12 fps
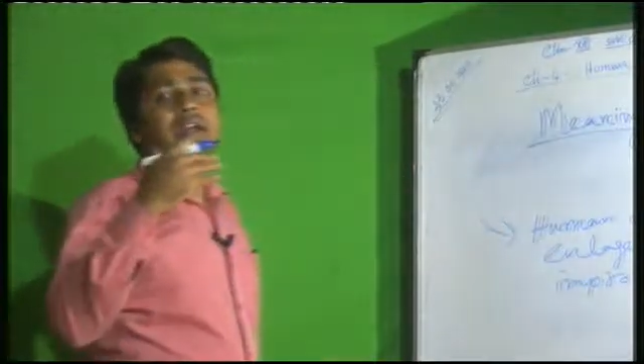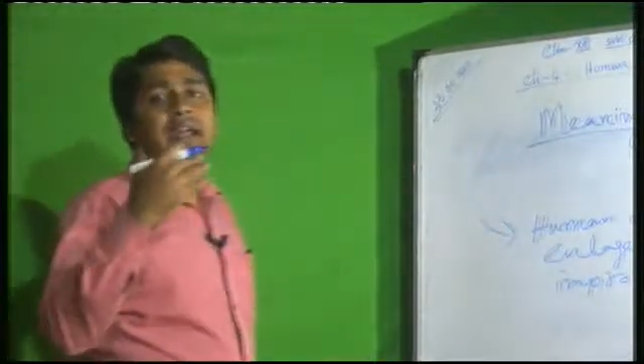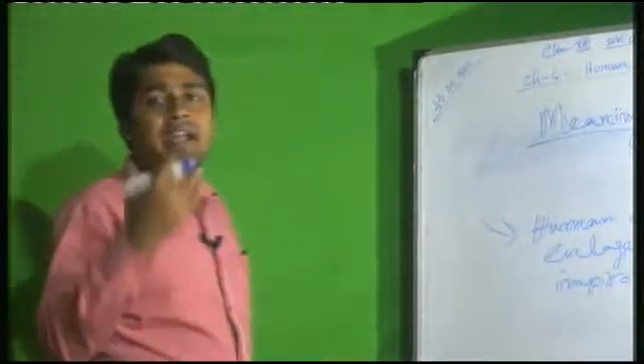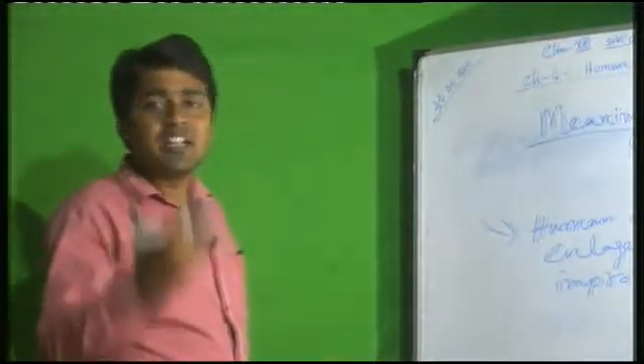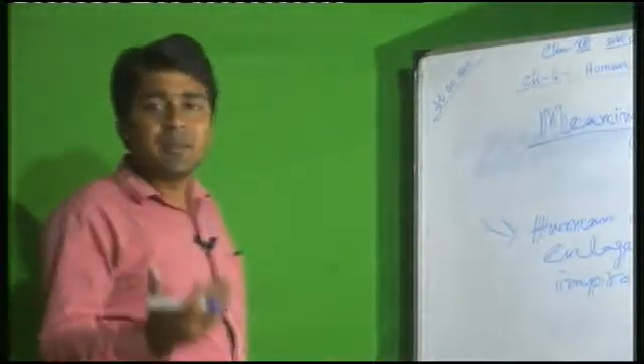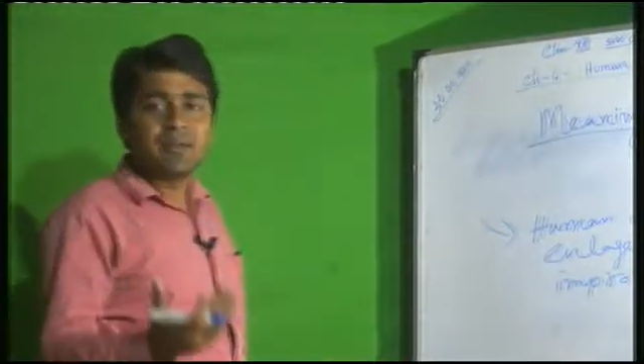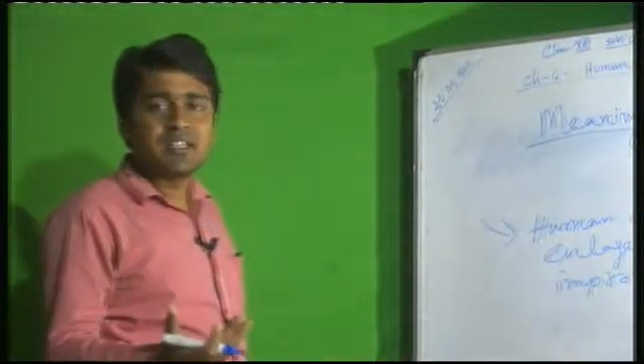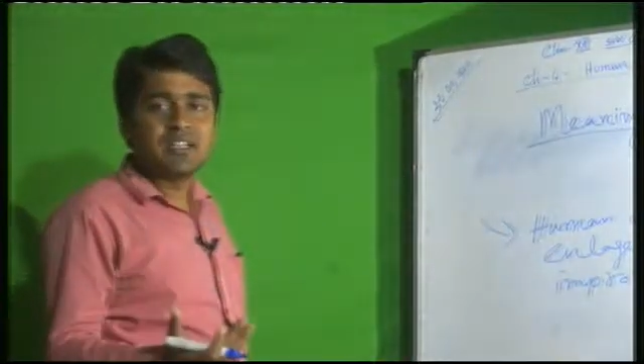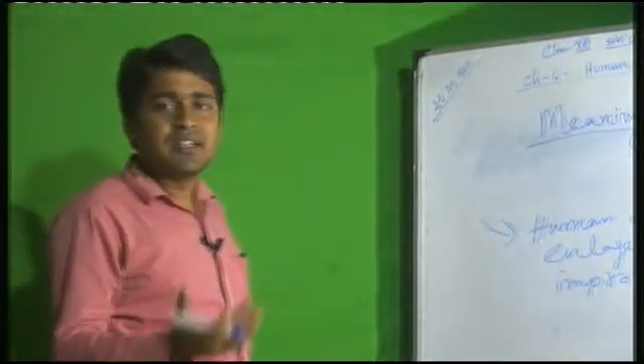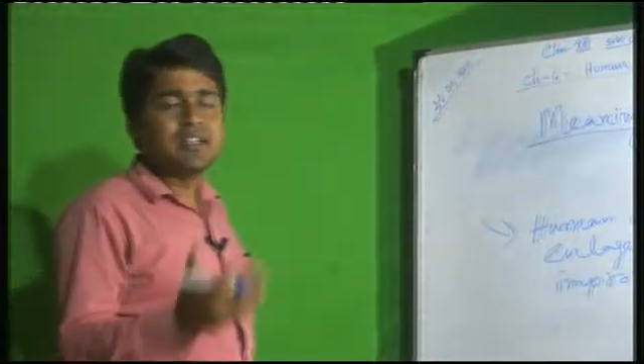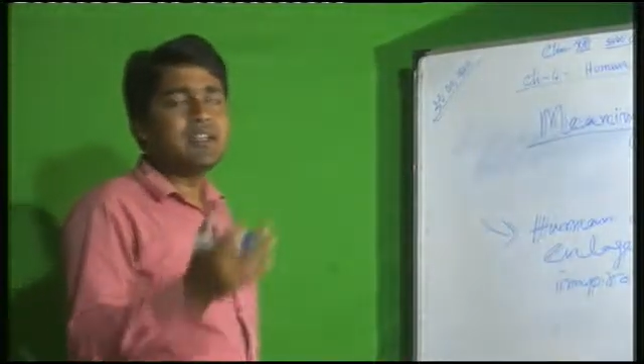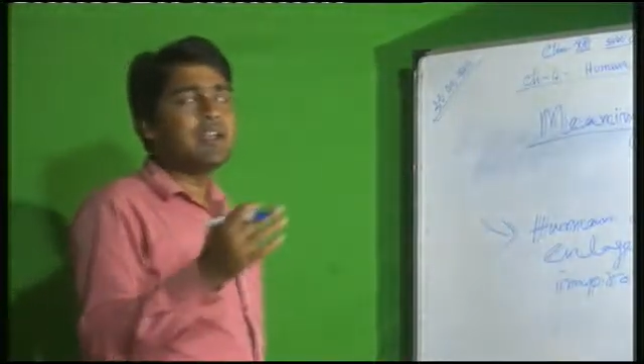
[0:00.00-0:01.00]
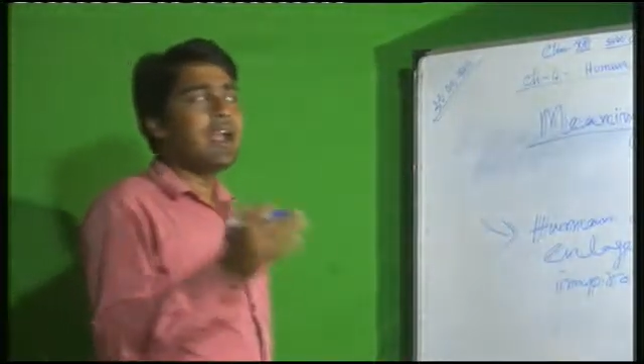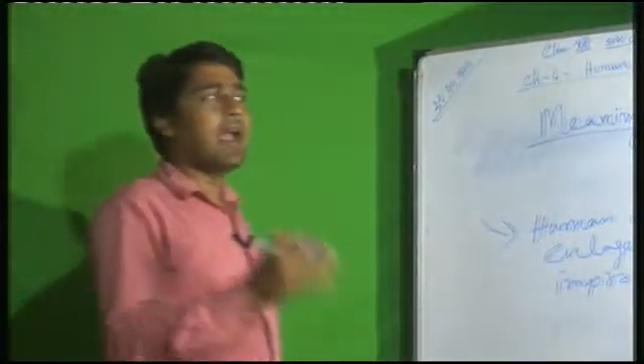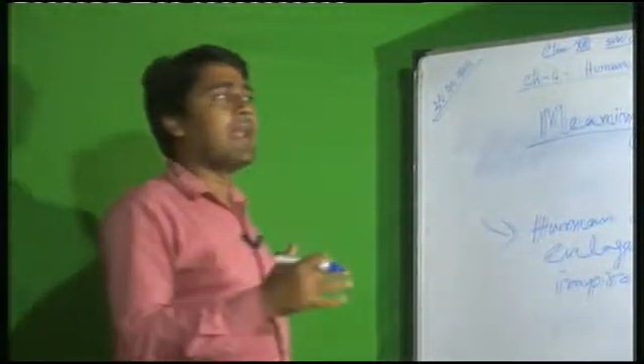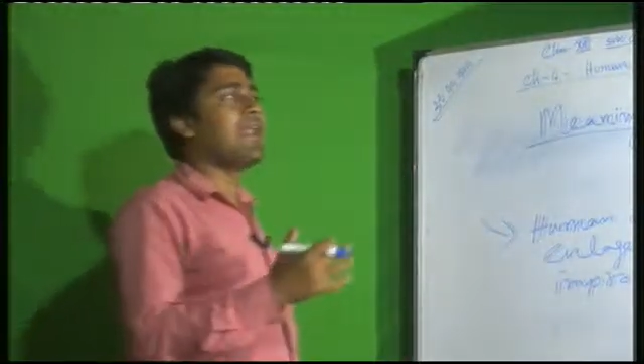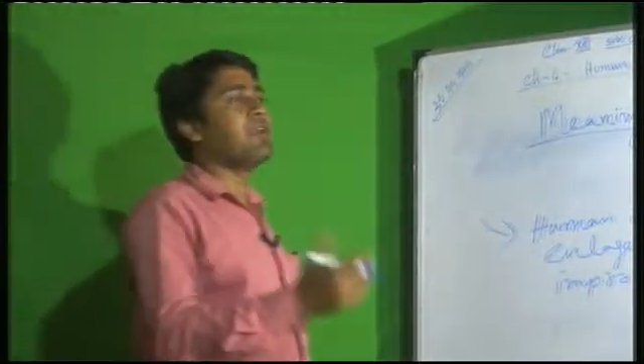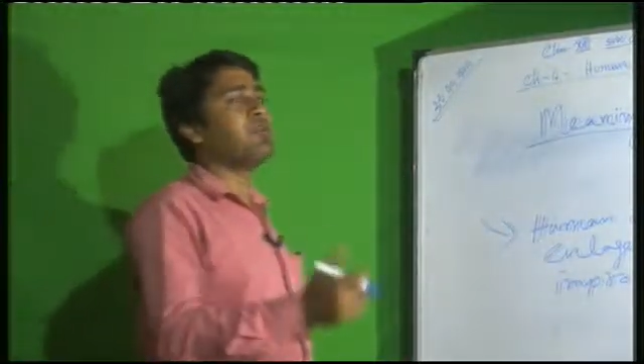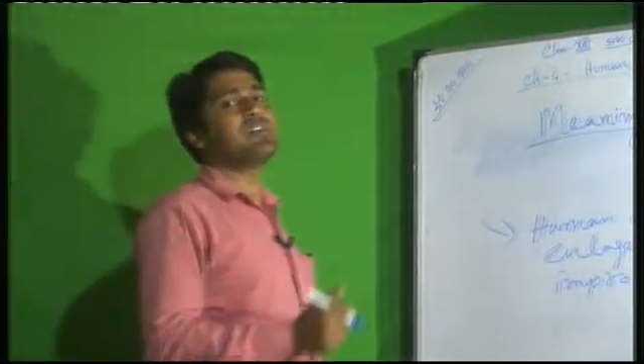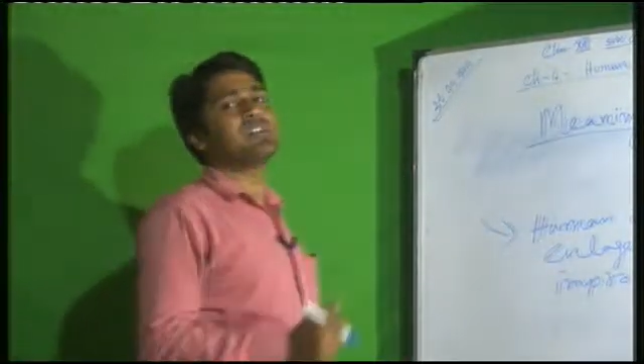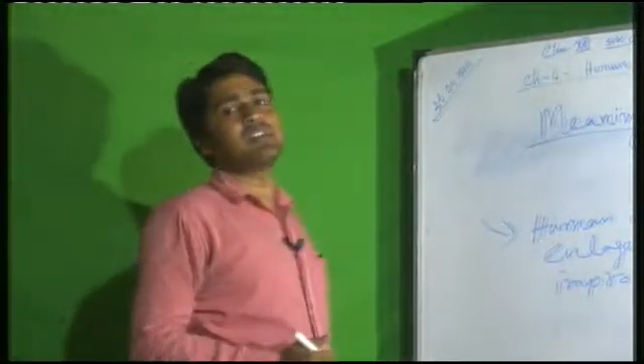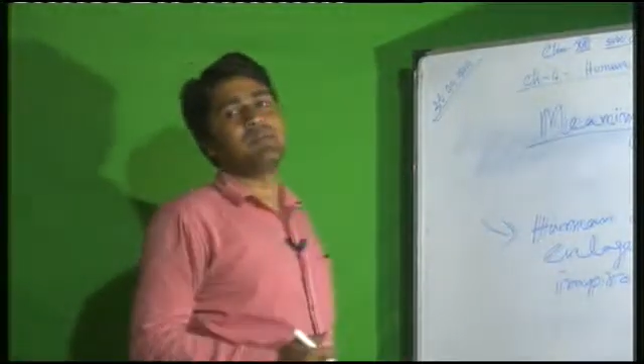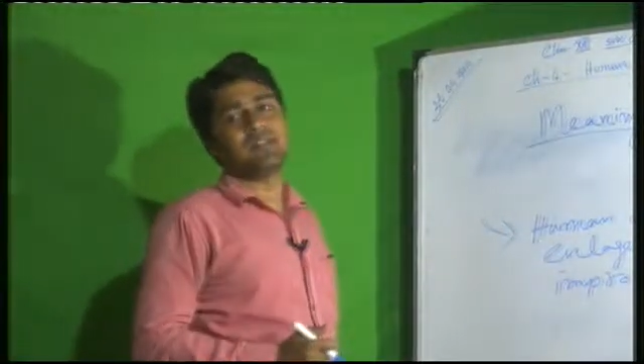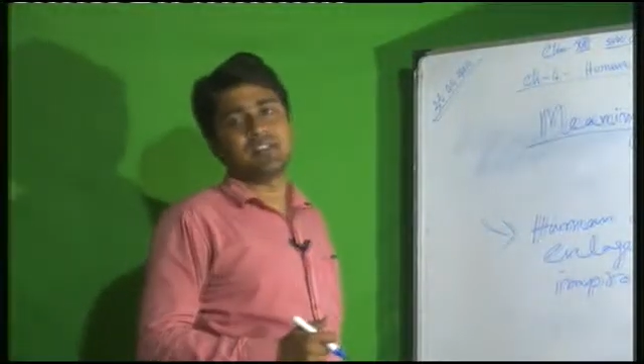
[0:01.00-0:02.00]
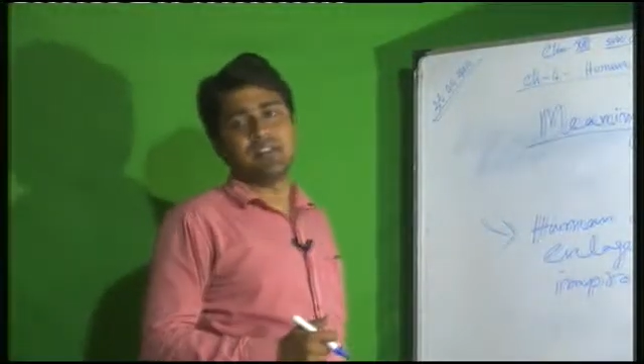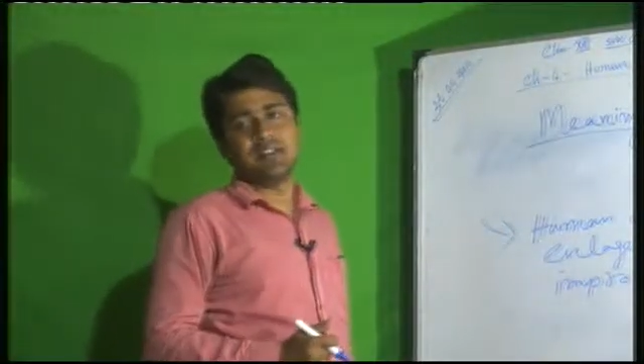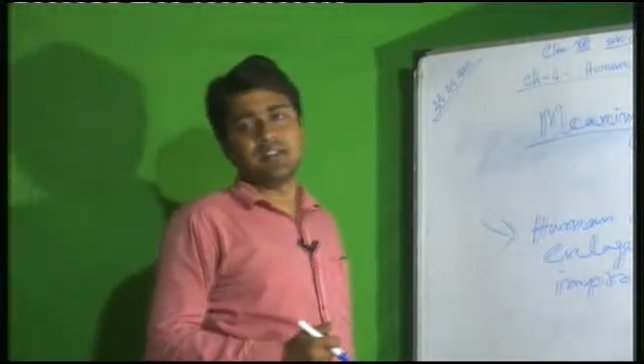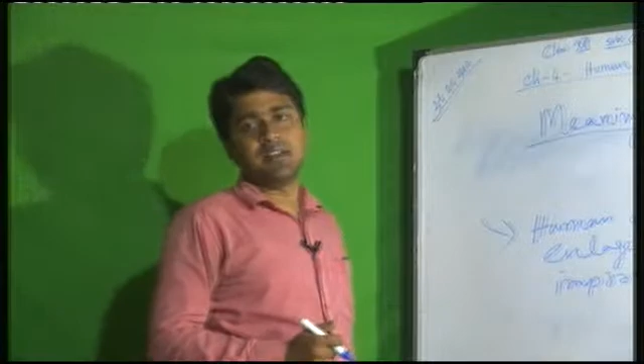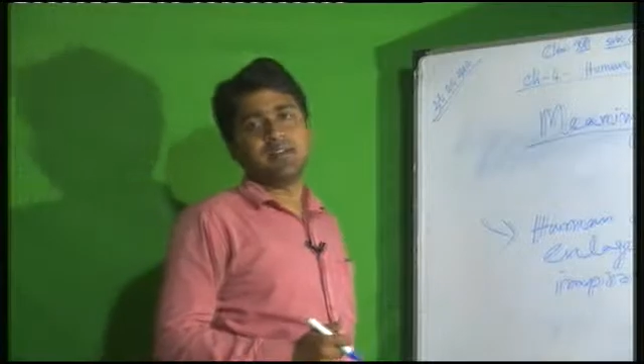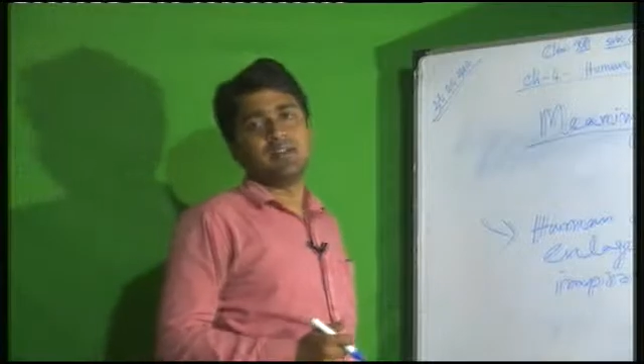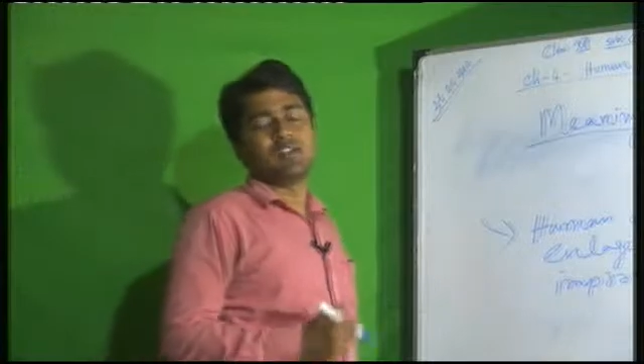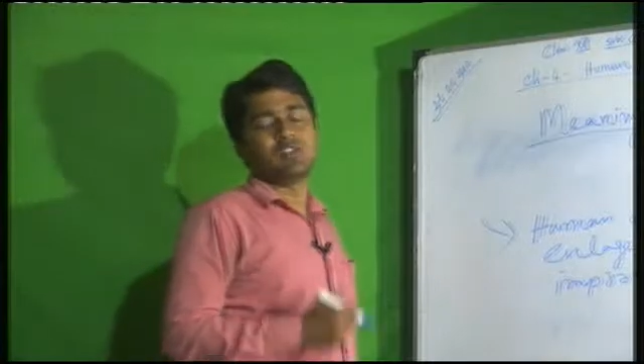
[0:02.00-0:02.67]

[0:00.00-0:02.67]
health facility and education facility.